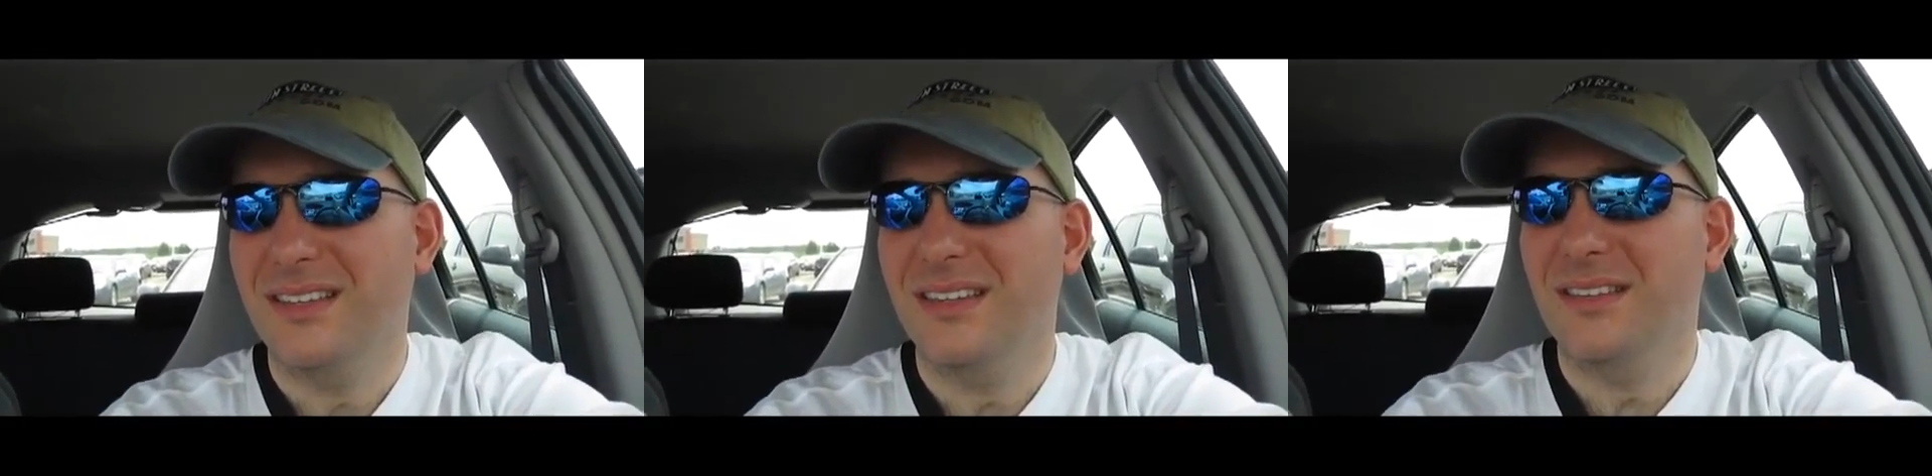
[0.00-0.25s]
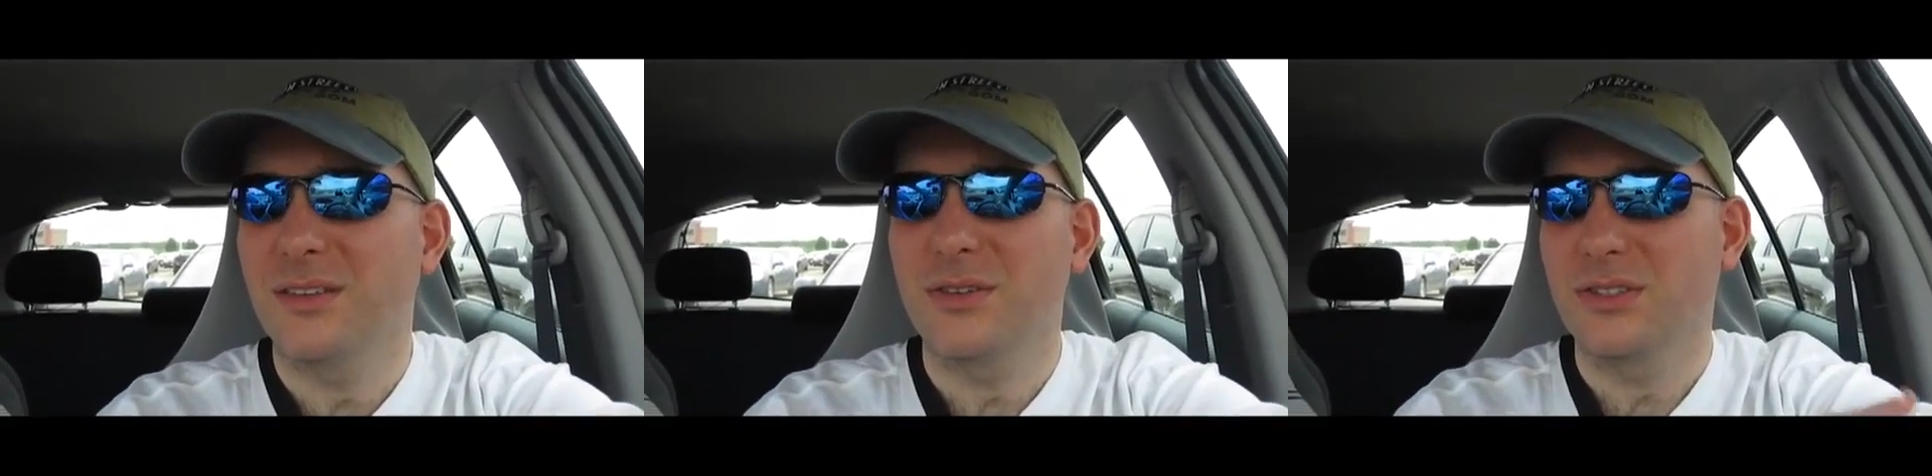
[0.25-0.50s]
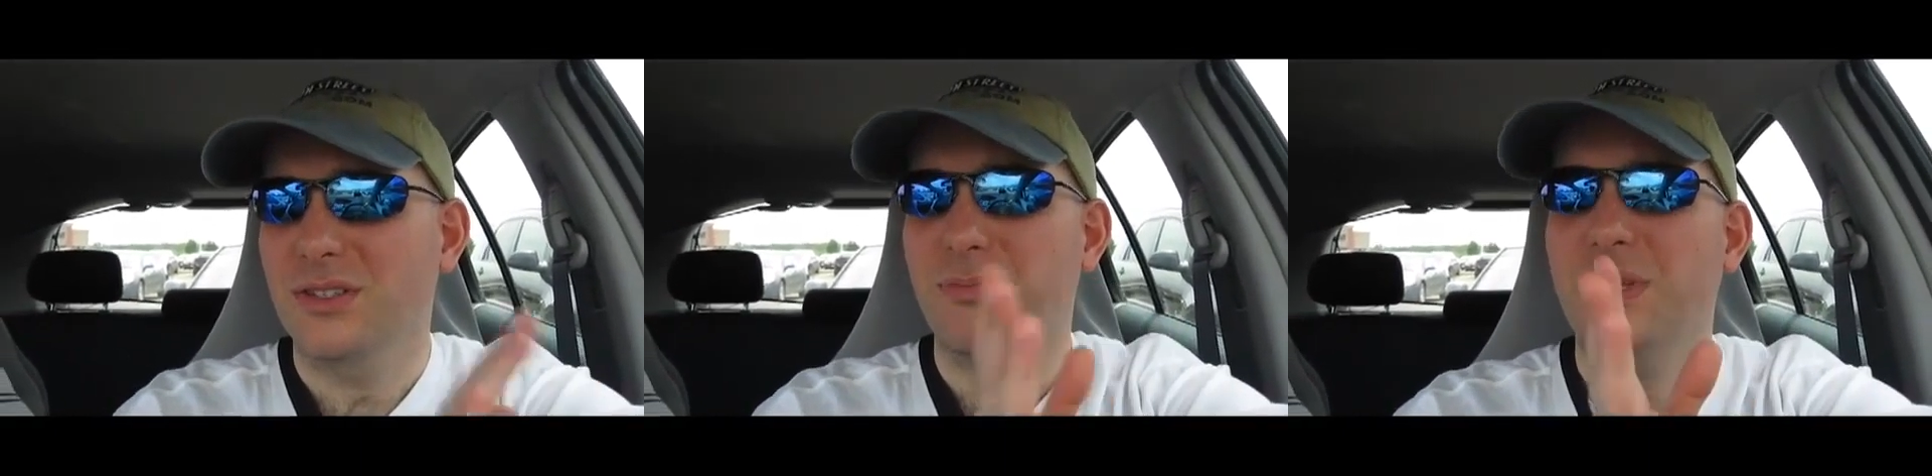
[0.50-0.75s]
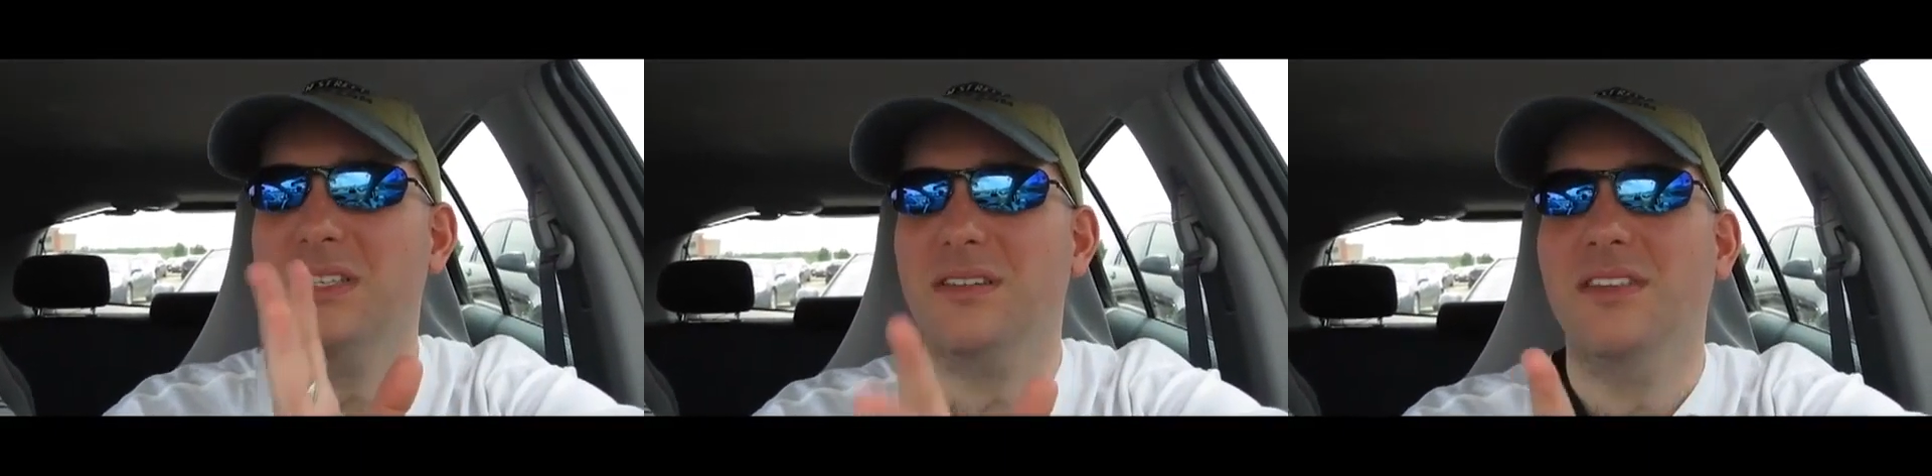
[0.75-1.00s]
there's a
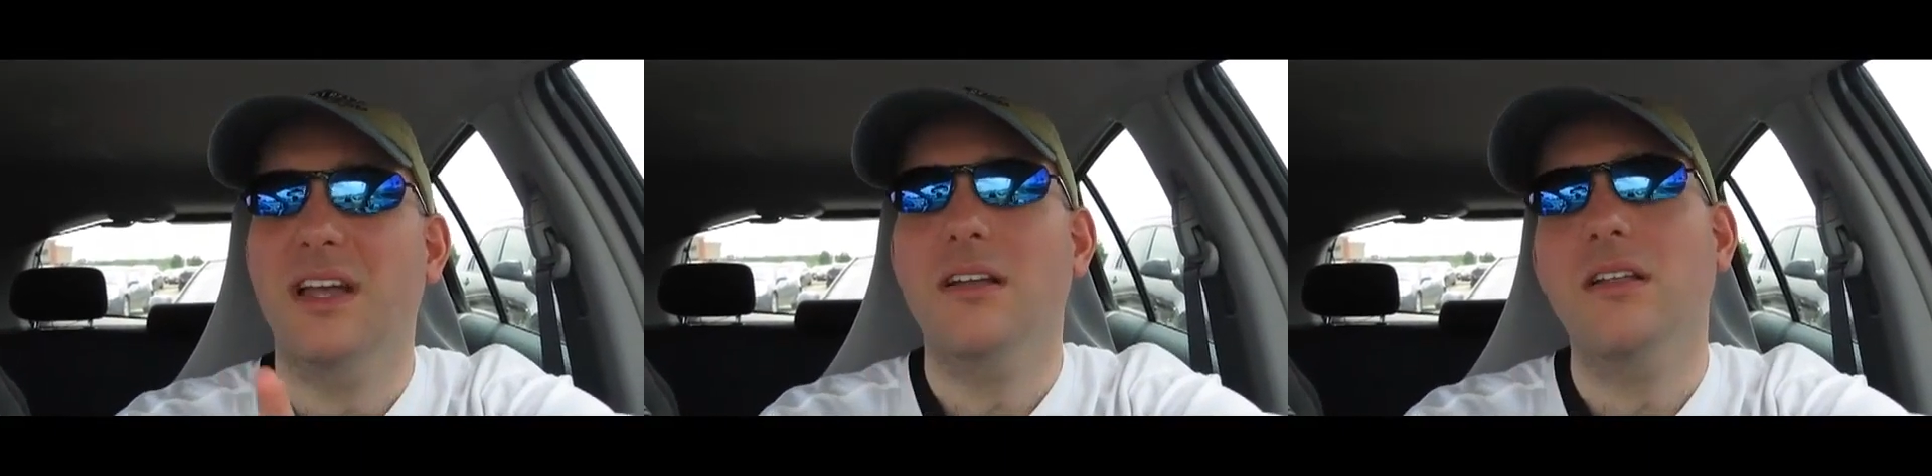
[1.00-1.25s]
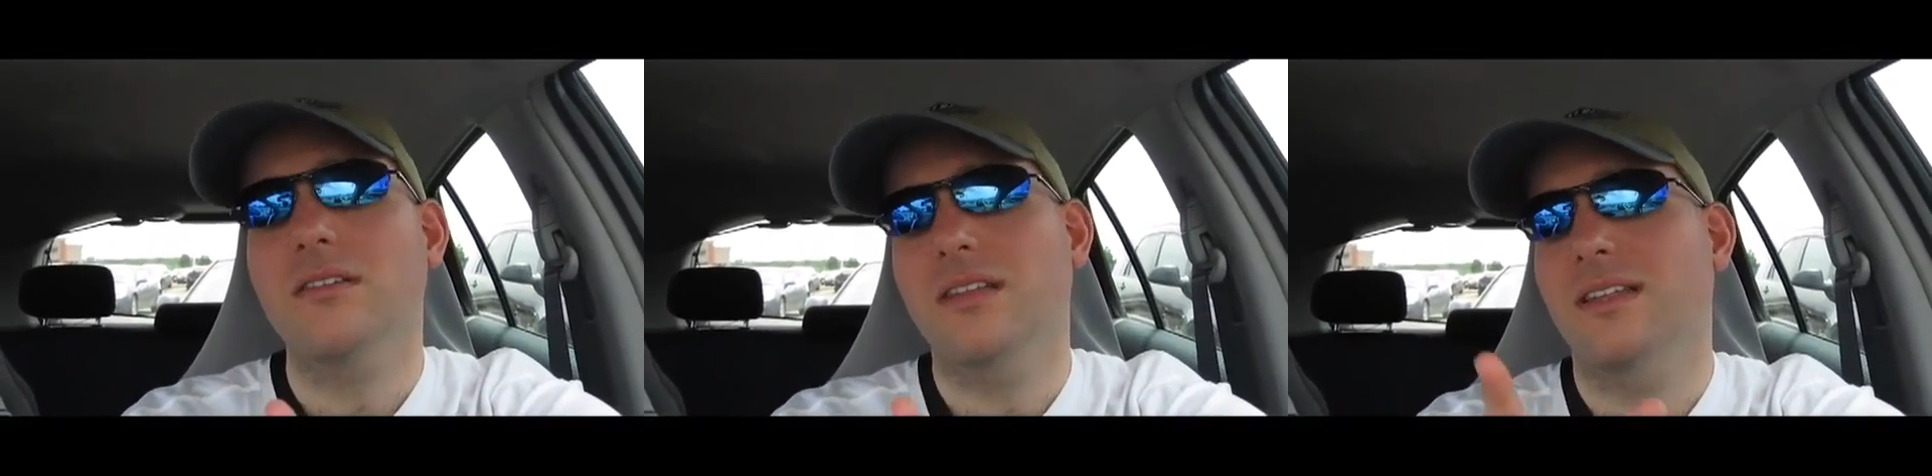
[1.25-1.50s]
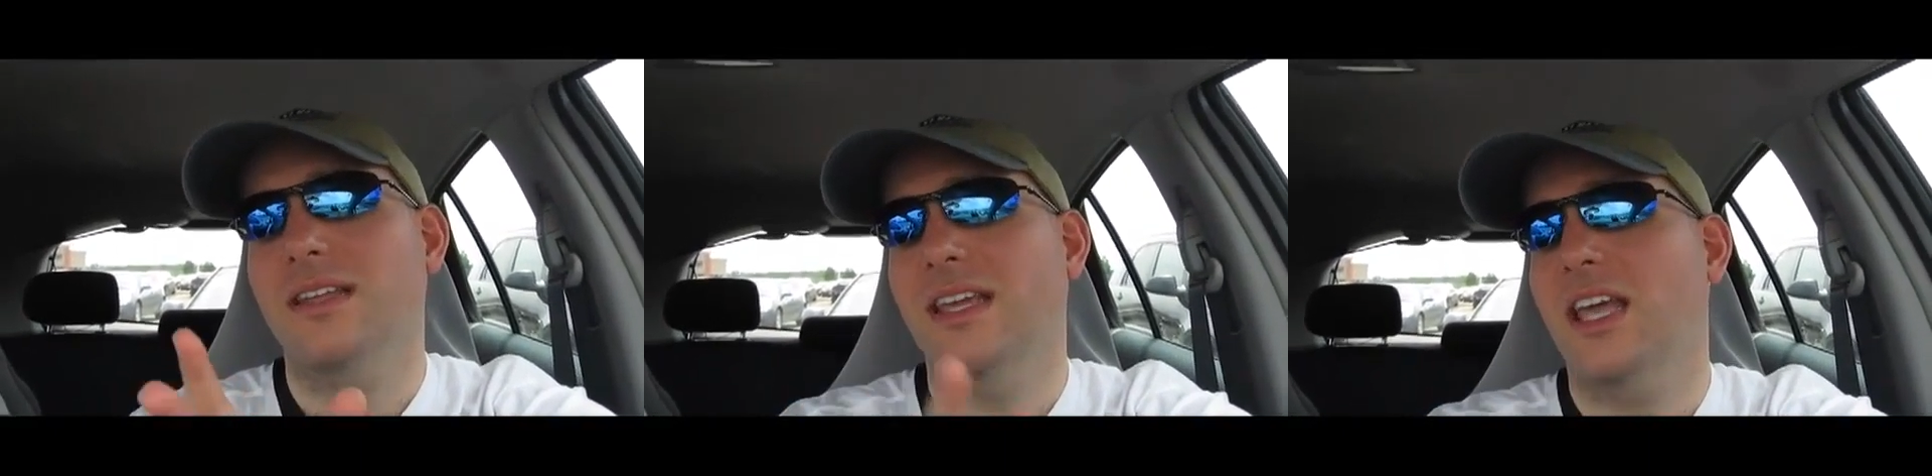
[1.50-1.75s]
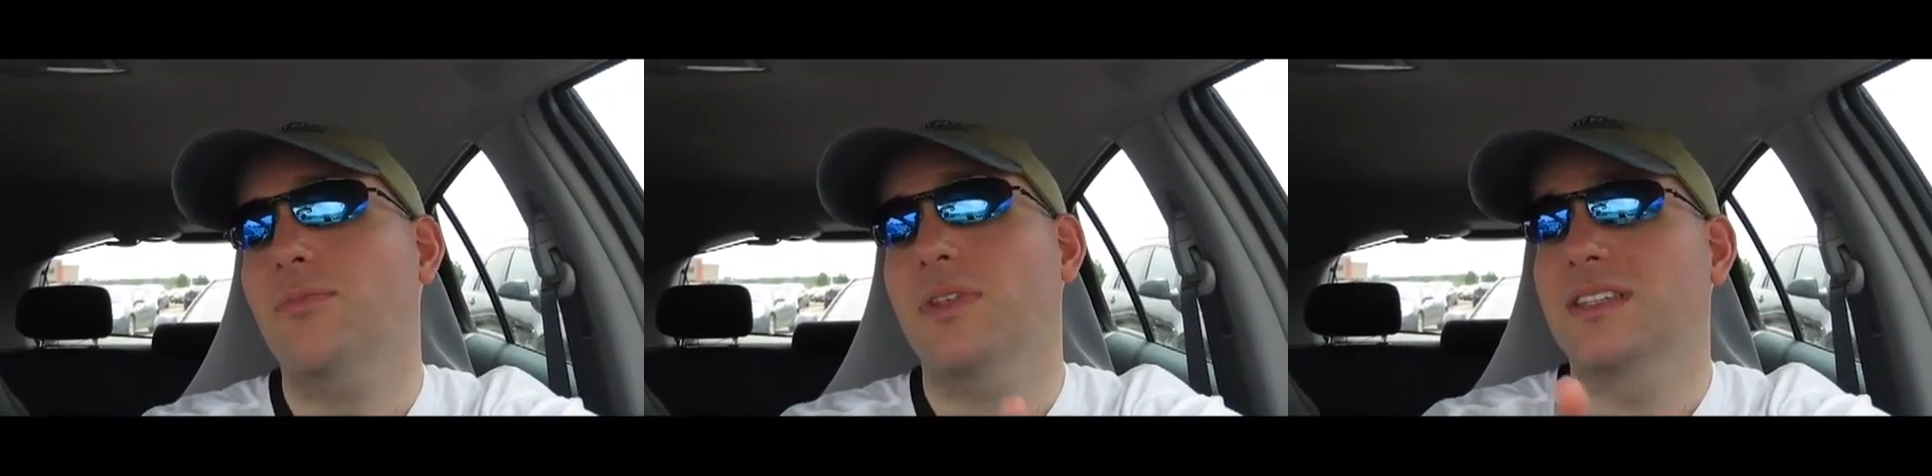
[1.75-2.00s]
piece of dialogue that they
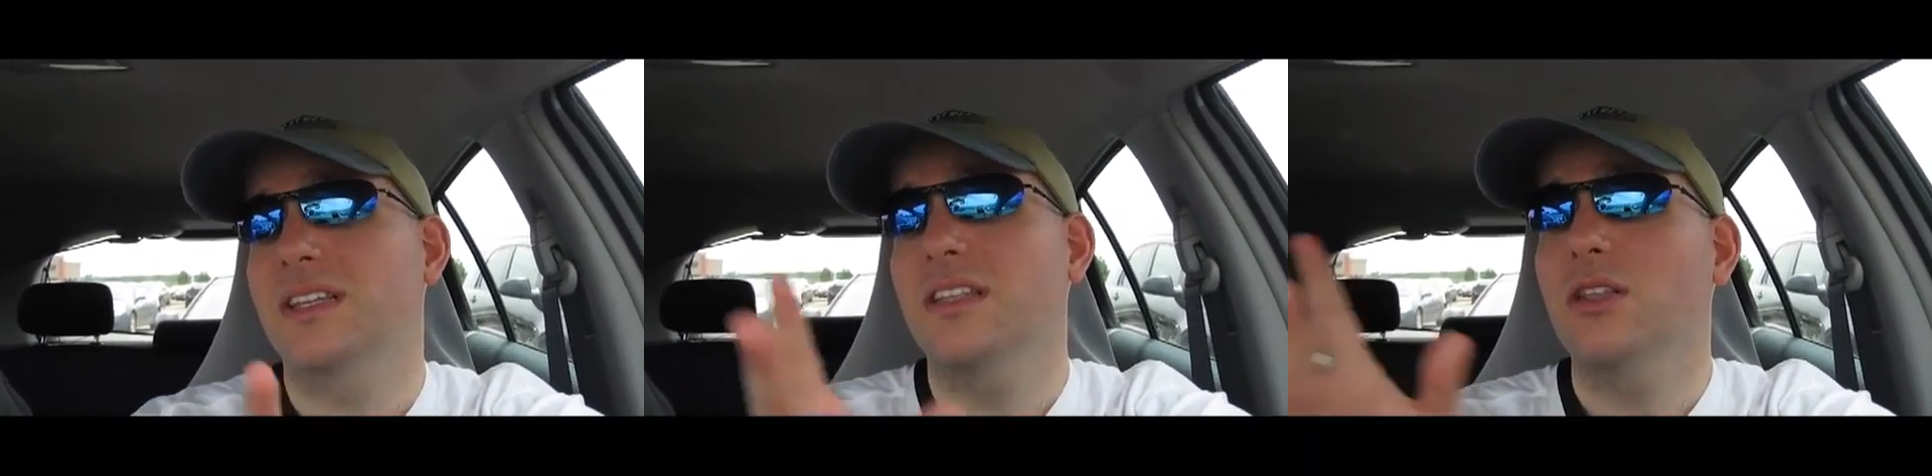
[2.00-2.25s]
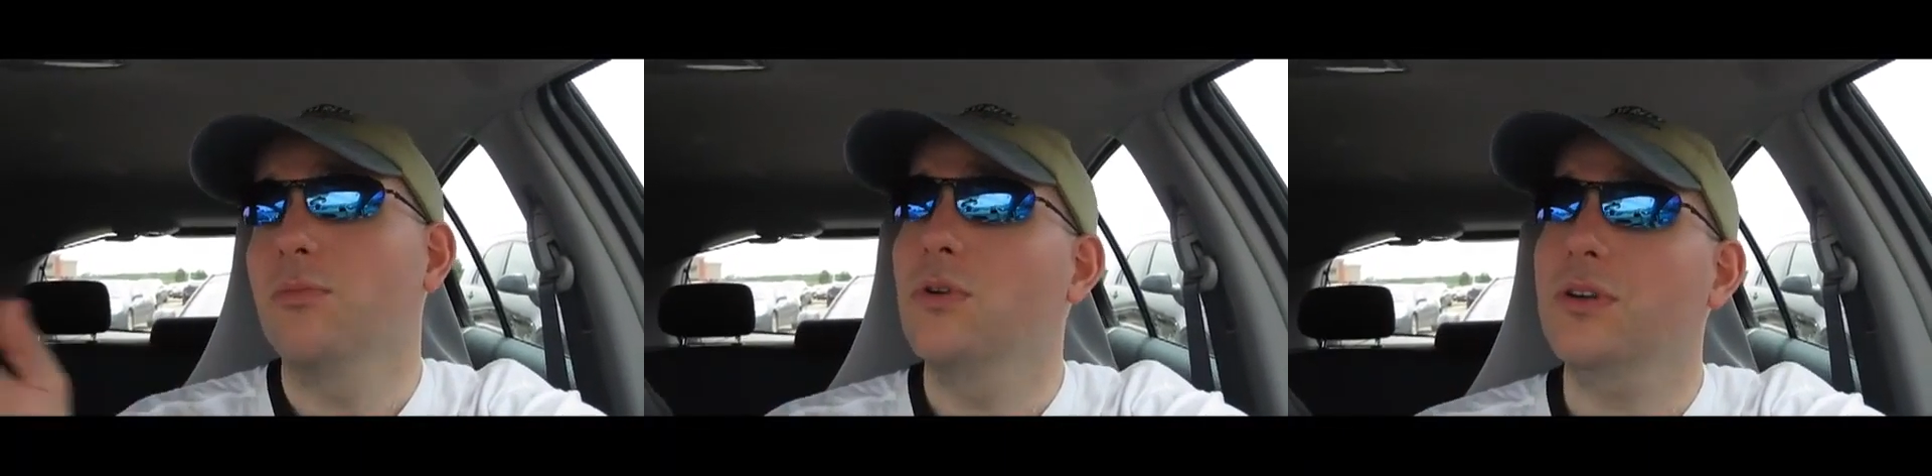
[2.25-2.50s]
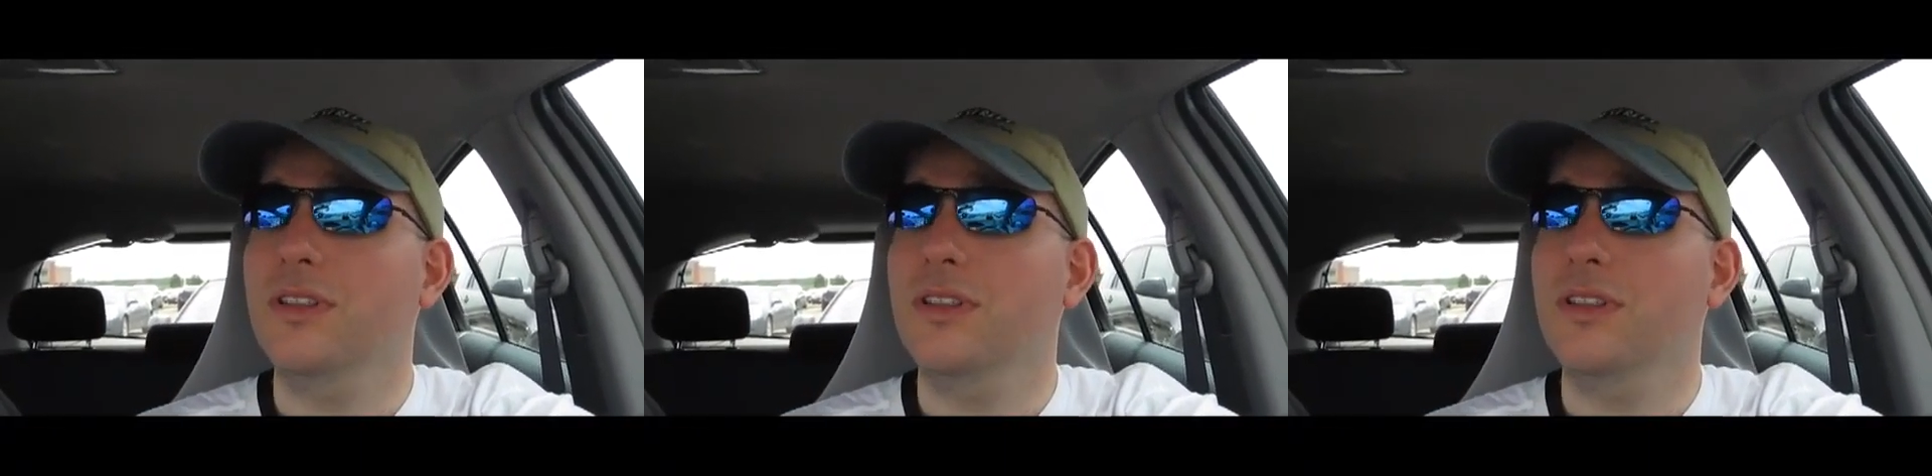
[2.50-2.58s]
kept that's in the book